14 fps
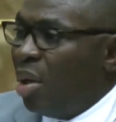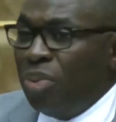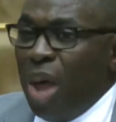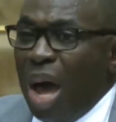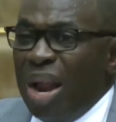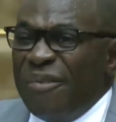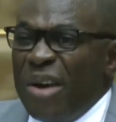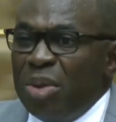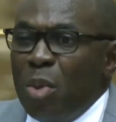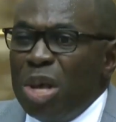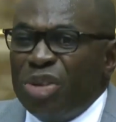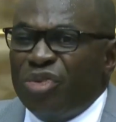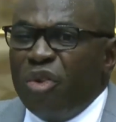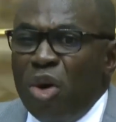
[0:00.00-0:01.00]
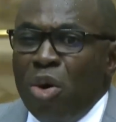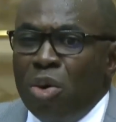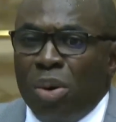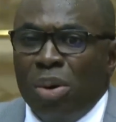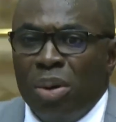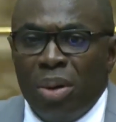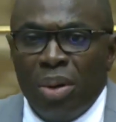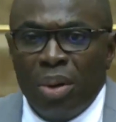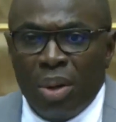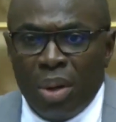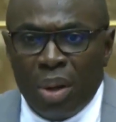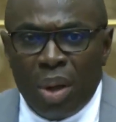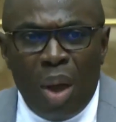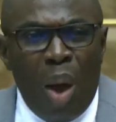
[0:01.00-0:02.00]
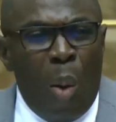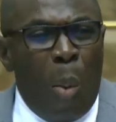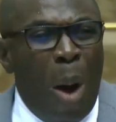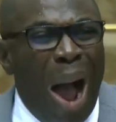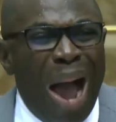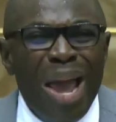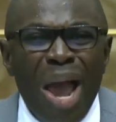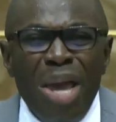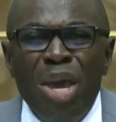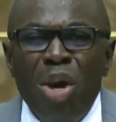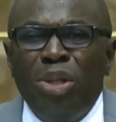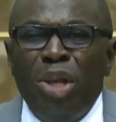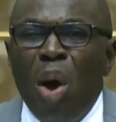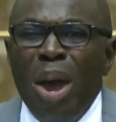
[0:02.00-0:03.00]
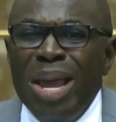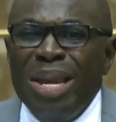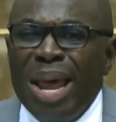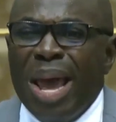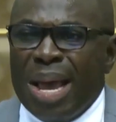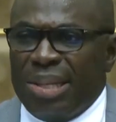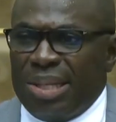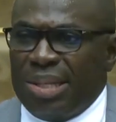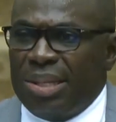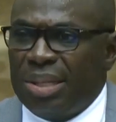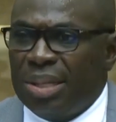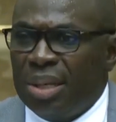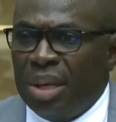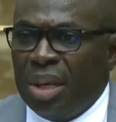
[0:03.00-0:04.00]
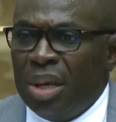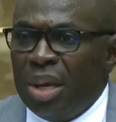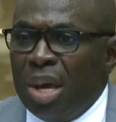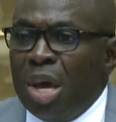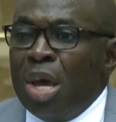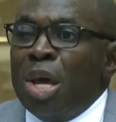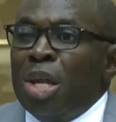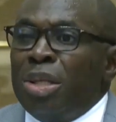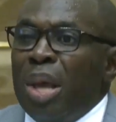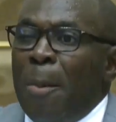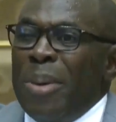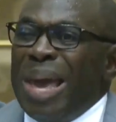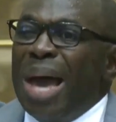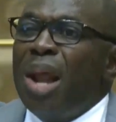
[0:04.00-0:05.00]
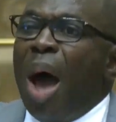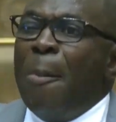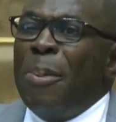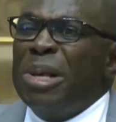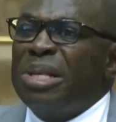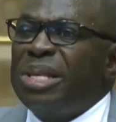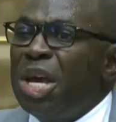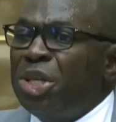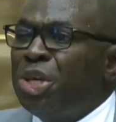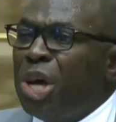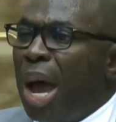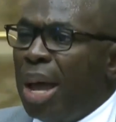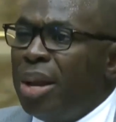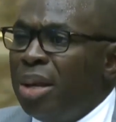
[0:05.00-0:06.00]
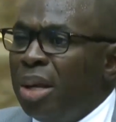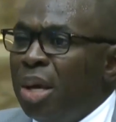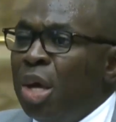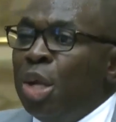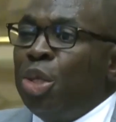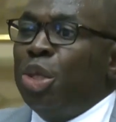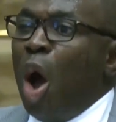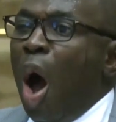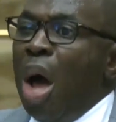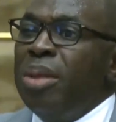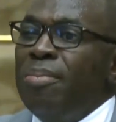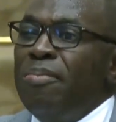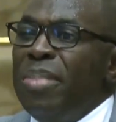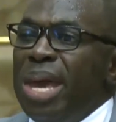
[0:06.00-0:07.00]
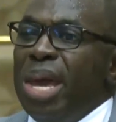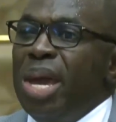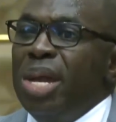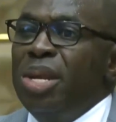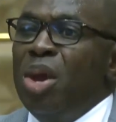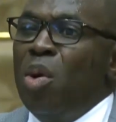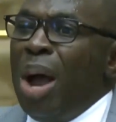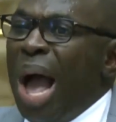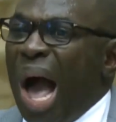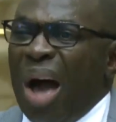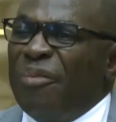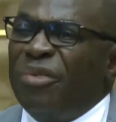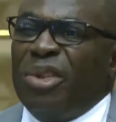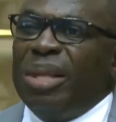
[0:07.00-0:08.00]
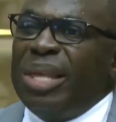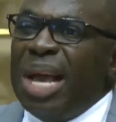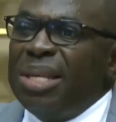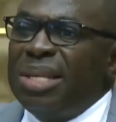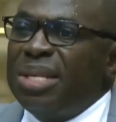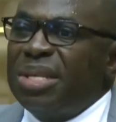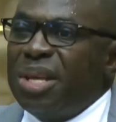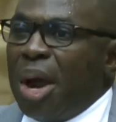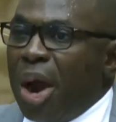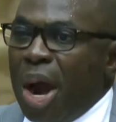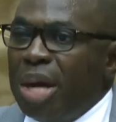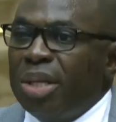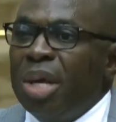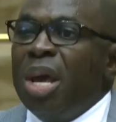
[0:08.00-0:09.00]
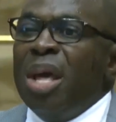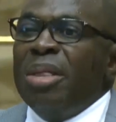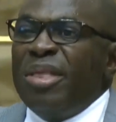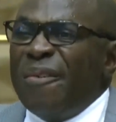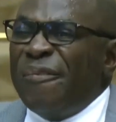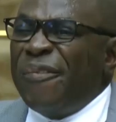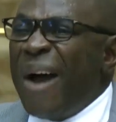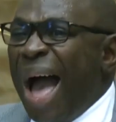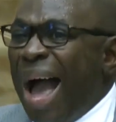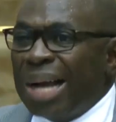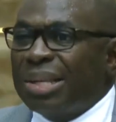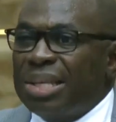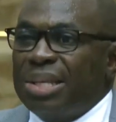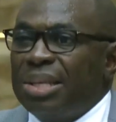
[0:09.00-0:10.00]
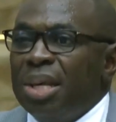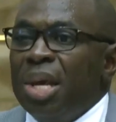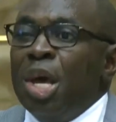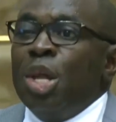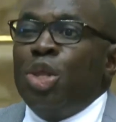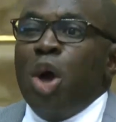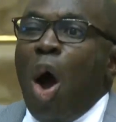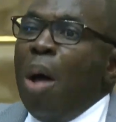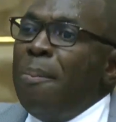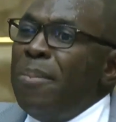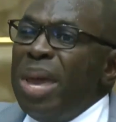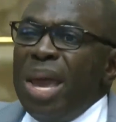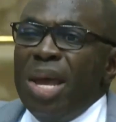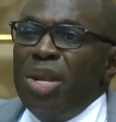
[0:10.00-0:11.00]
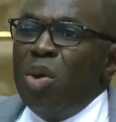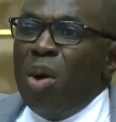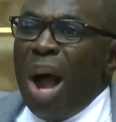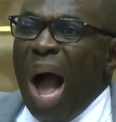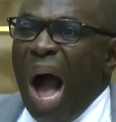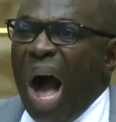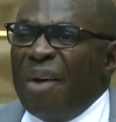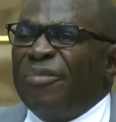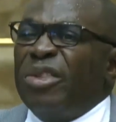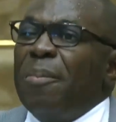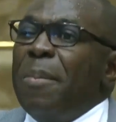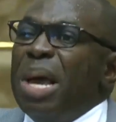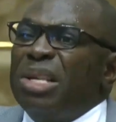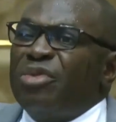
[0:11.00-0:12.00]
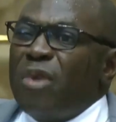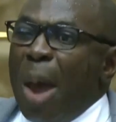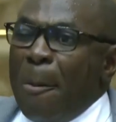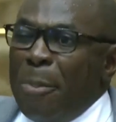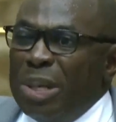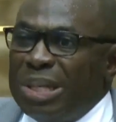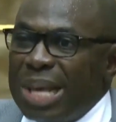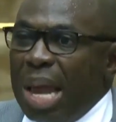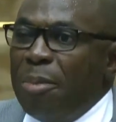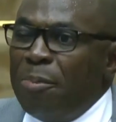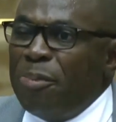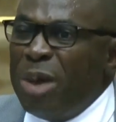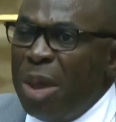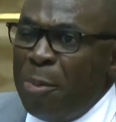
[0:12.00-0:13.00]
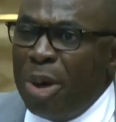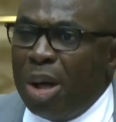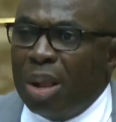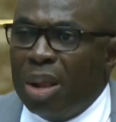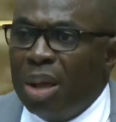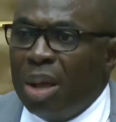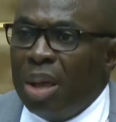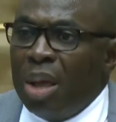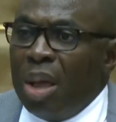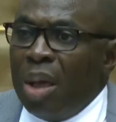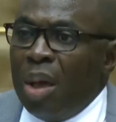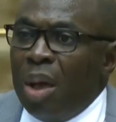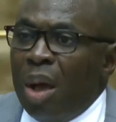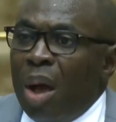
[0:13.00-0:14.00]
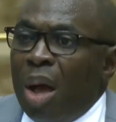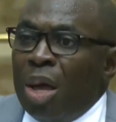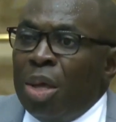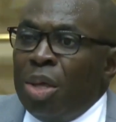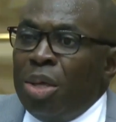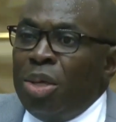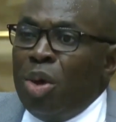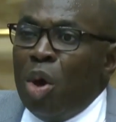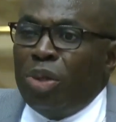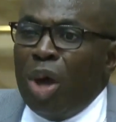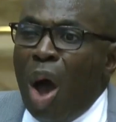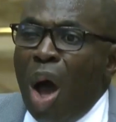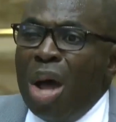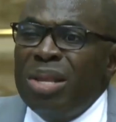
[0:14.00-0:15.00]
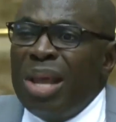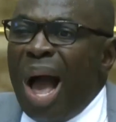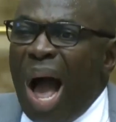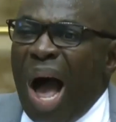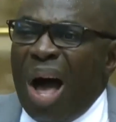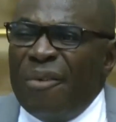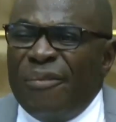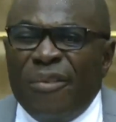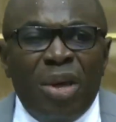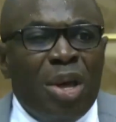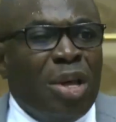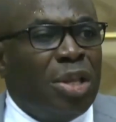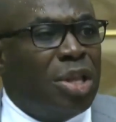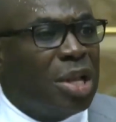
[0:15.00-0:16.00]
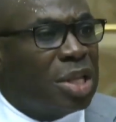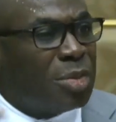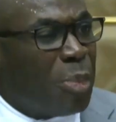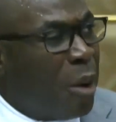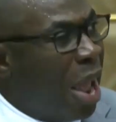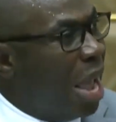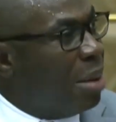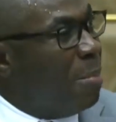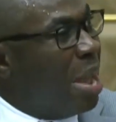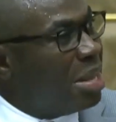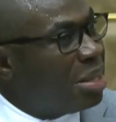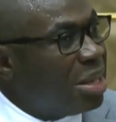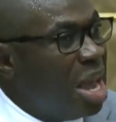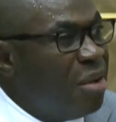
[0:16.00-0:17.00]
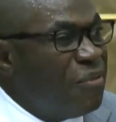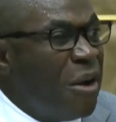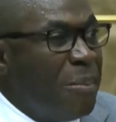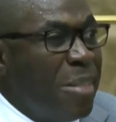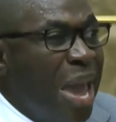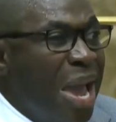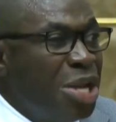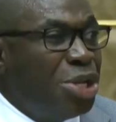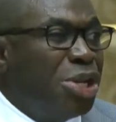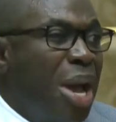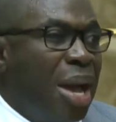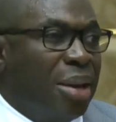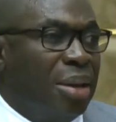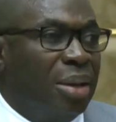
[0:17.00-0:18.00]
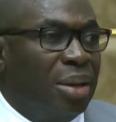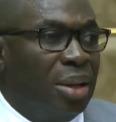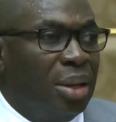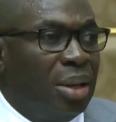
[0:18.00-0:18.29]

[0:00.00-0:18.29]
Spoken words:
None of it was true. Why are you doing this? To be in opposition don't mean you have to distort the facts. Don't mean you have to misrepresent people. You don't have to spread misinformation.